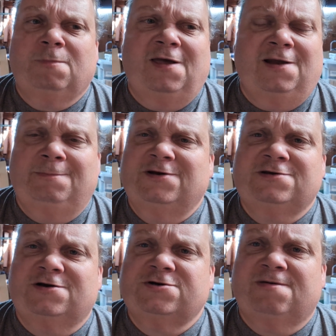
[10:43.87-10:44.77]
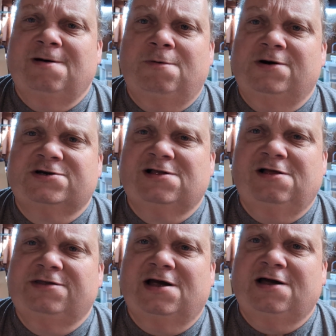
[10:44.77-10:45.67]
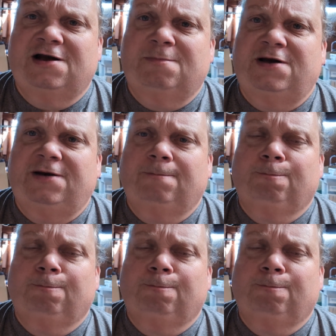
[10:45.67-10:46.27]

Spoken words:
and I'm just not sure if I want to shell out that kind of money